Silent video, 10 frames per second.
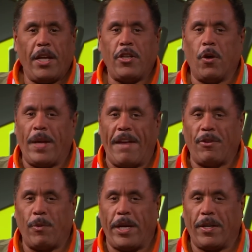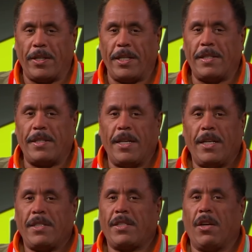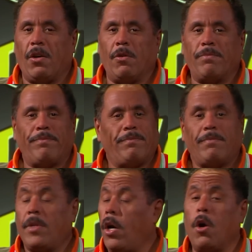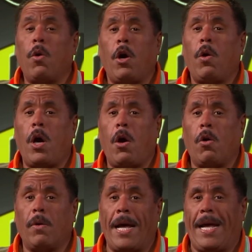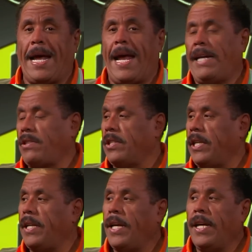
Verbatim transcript: Don't have to wait on this. So, ho, ho, ho. actually,